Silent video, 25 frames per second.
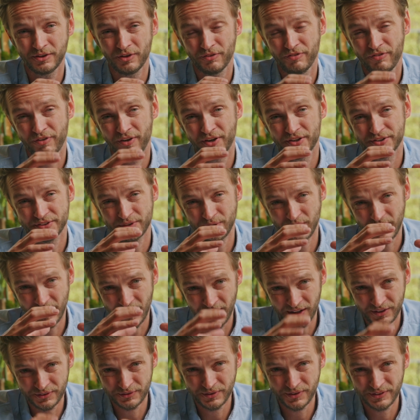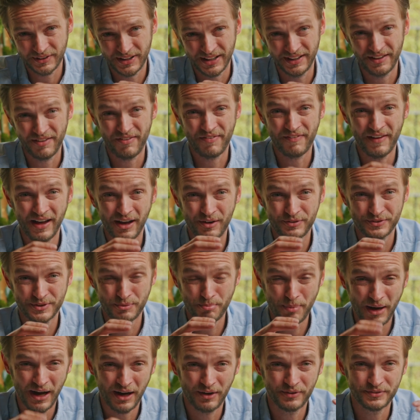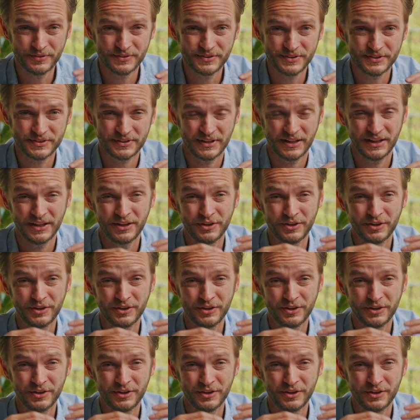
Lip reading: your first £100 and £1,000